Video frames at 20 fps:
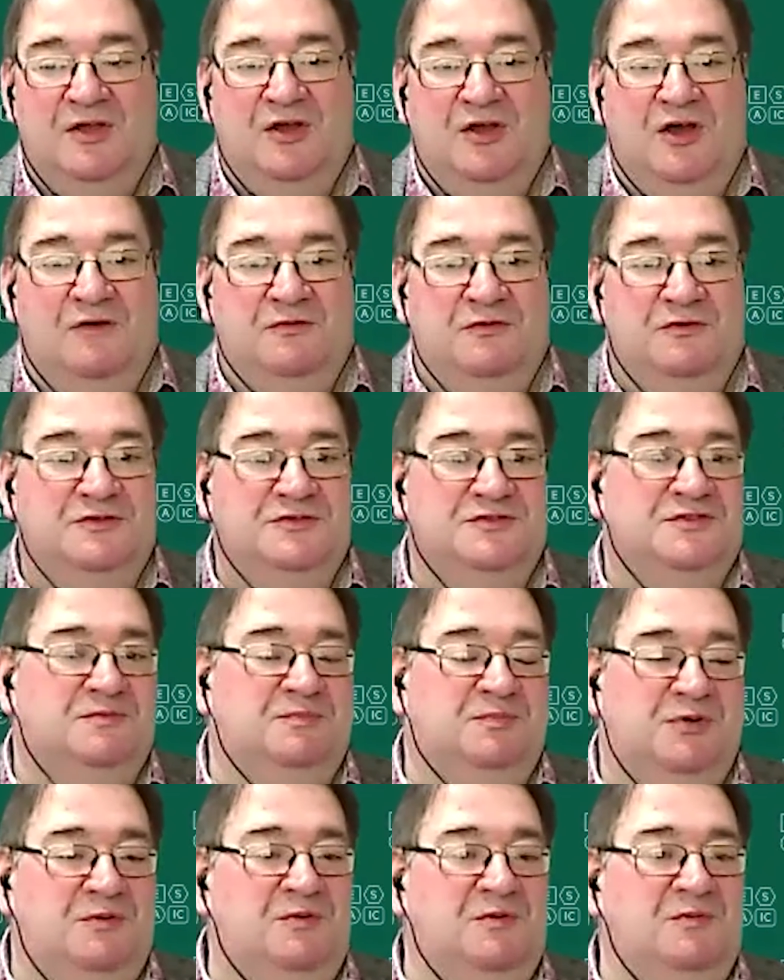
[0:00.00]
Of course, the
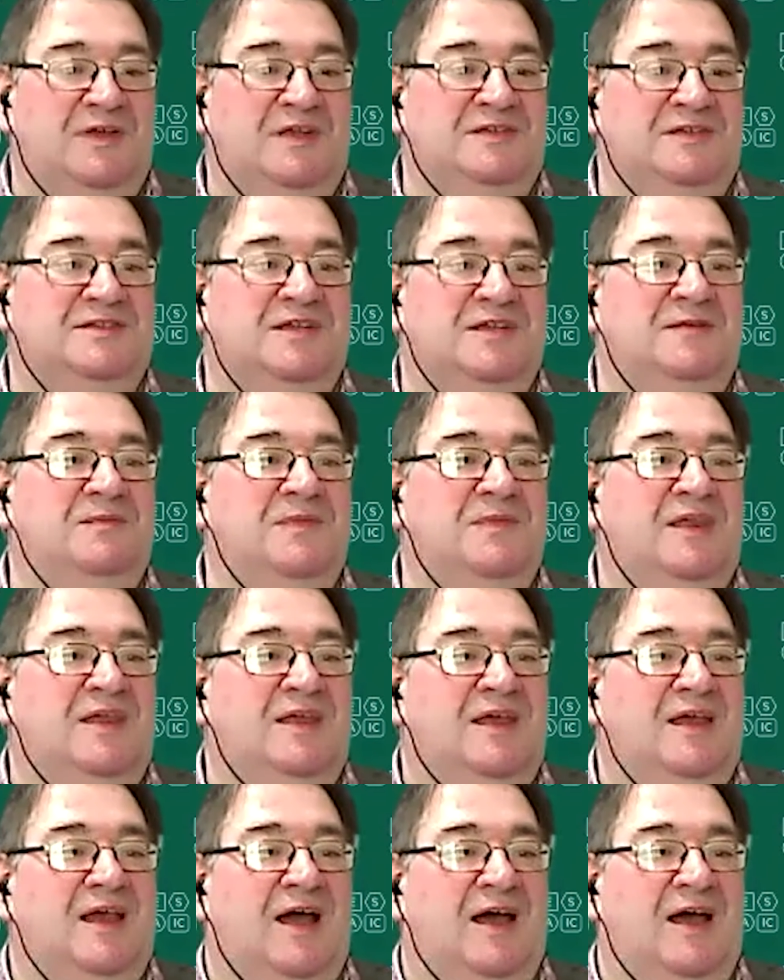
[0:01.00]
problem is that,
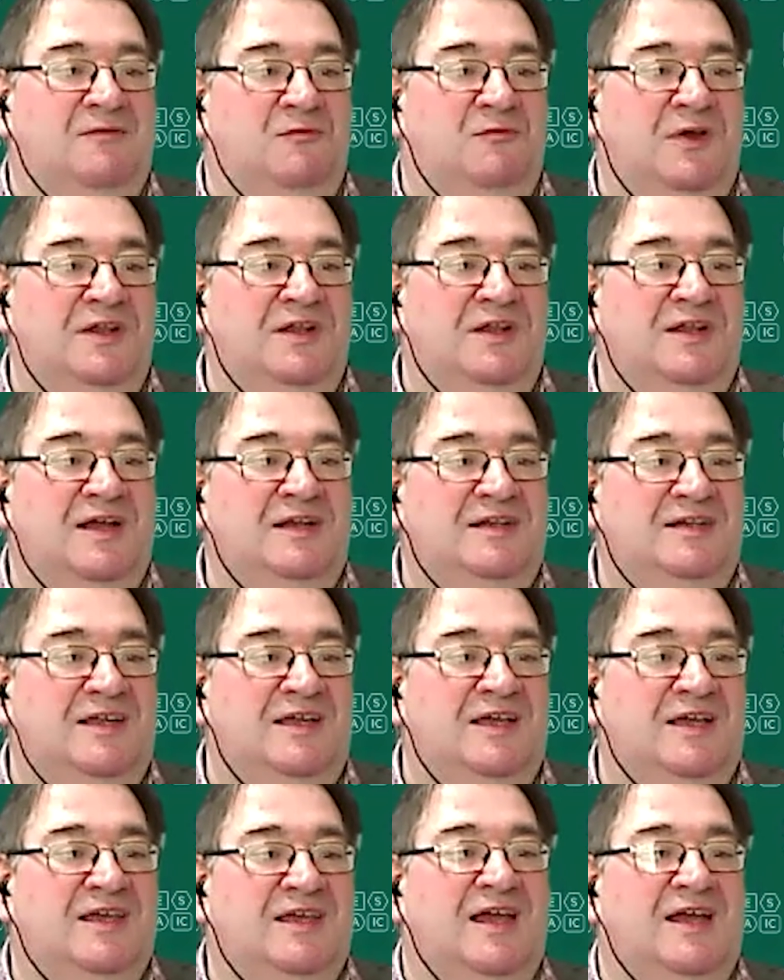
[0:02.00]
and when an
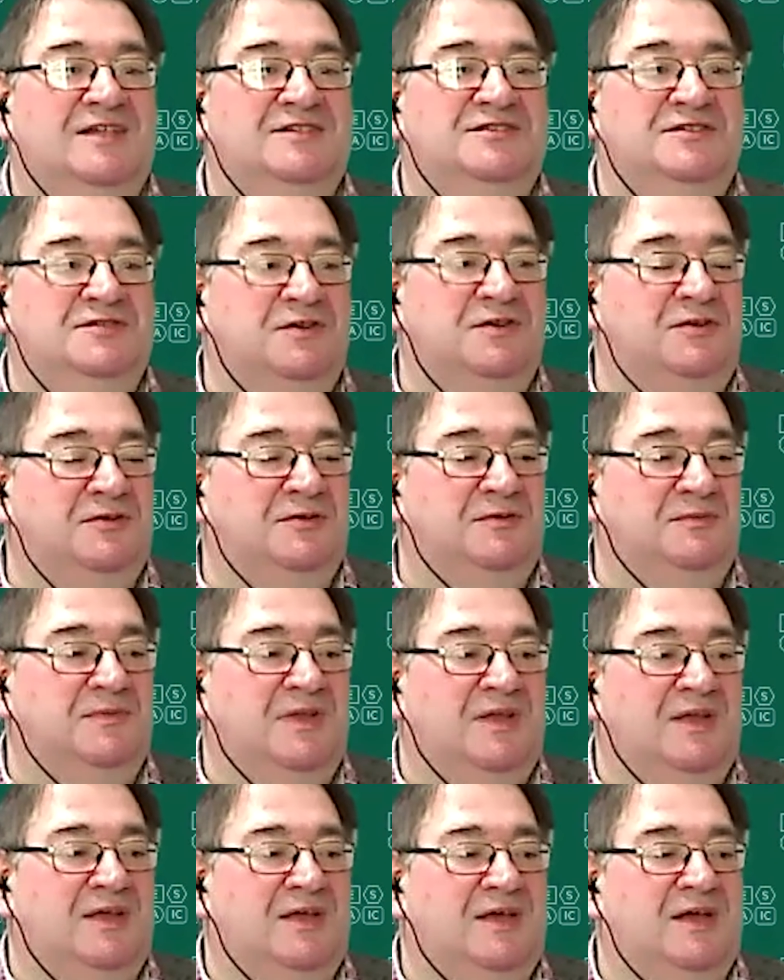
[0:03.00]
idea catches on,
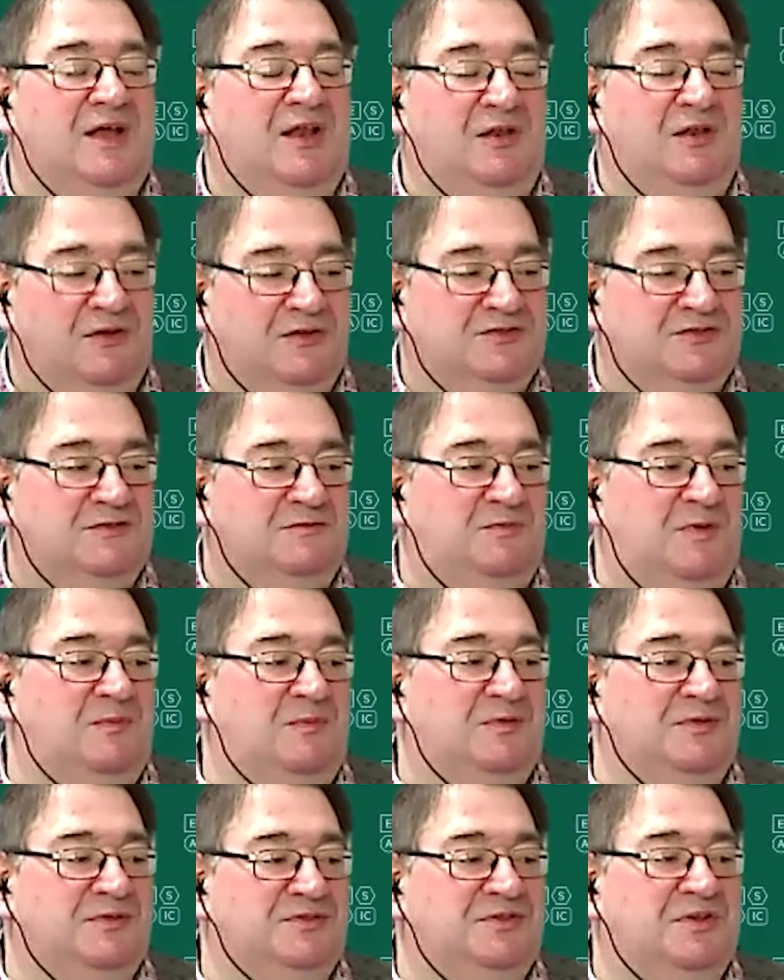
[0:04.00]
lots of
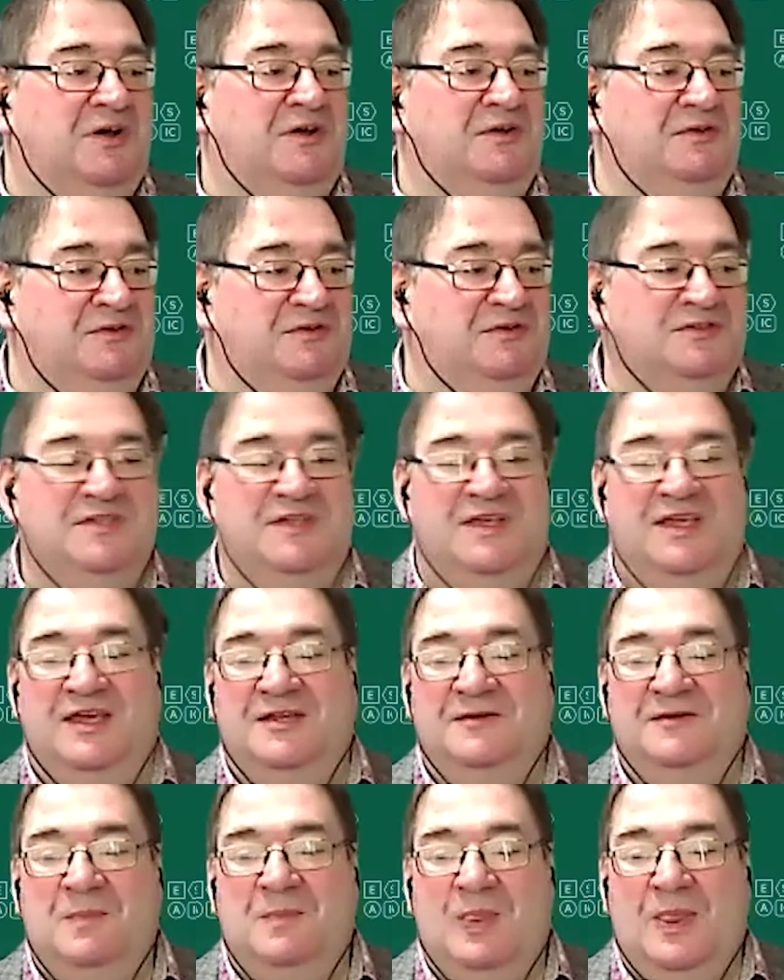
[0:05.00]
people start using
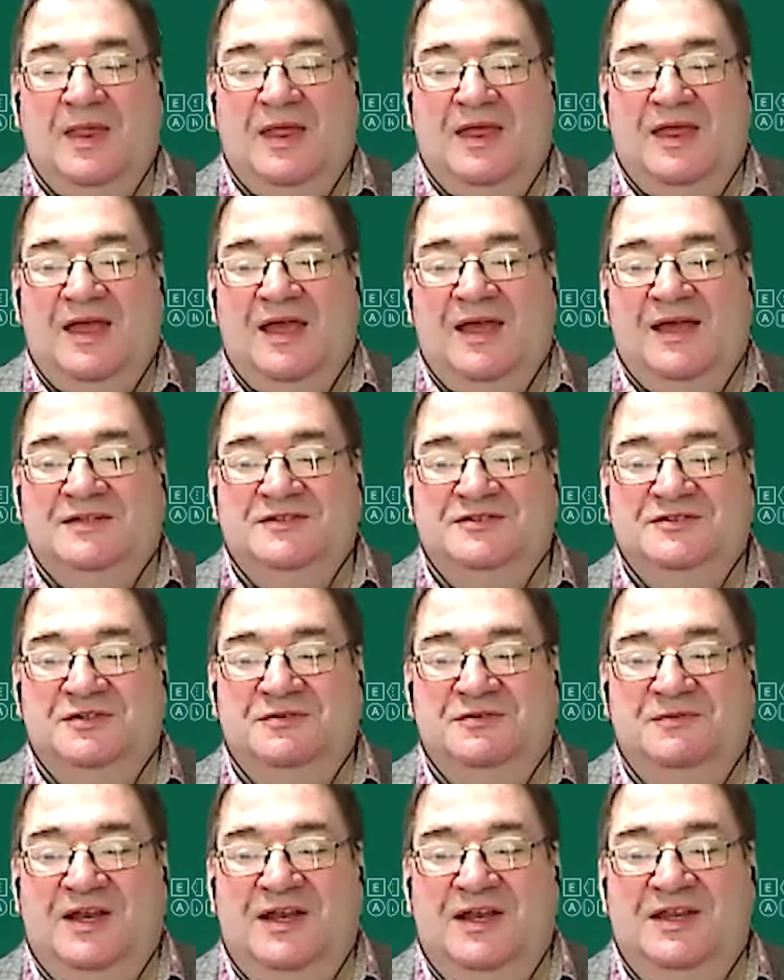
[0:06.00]
it. And so
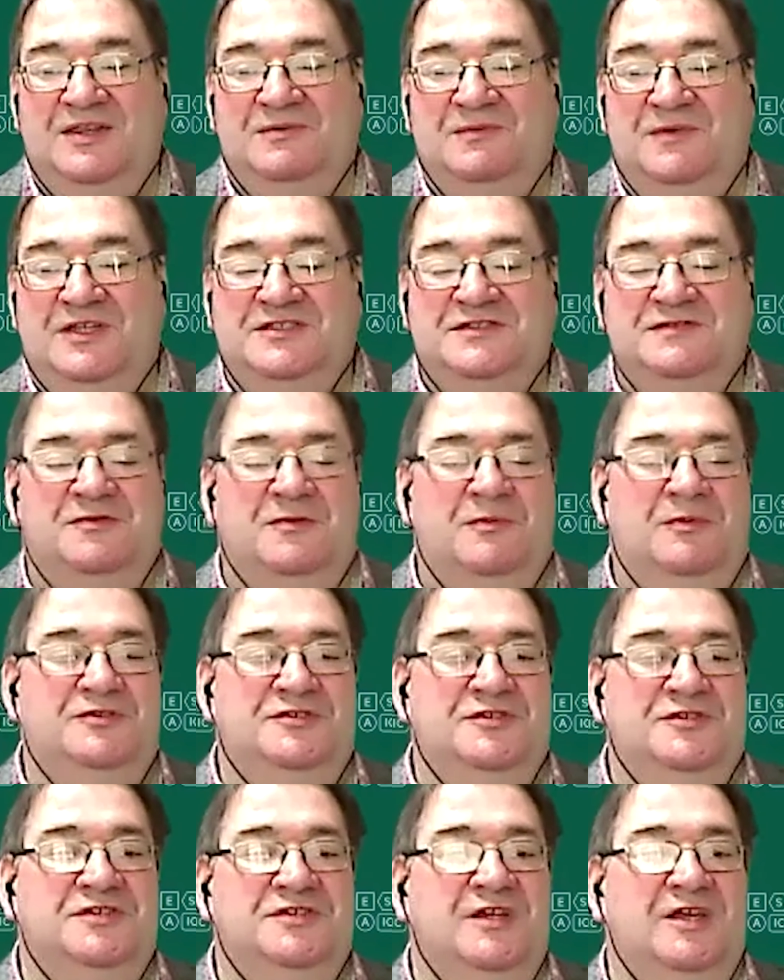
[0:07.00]
really the reason for
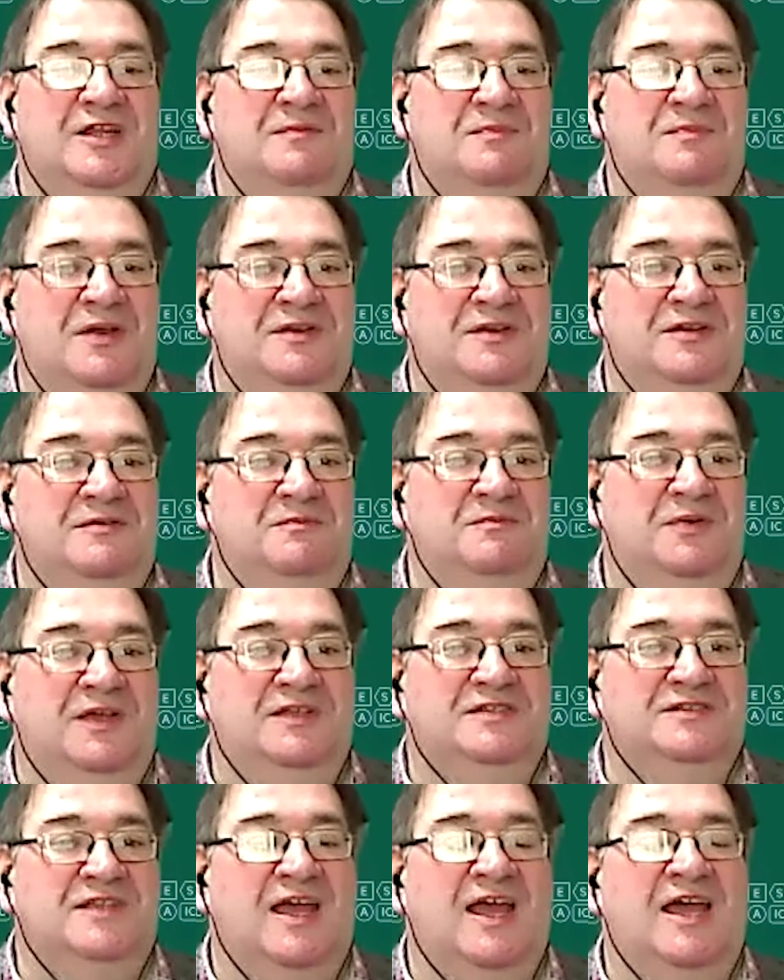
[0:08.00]
producing an opinion
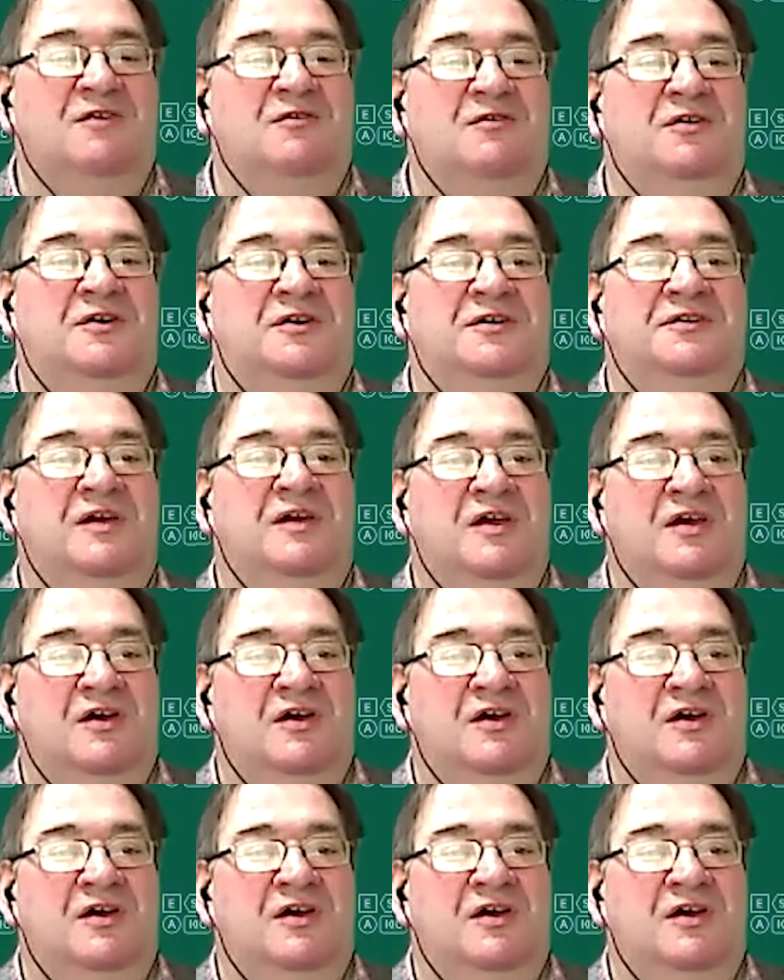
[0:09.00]
piece now on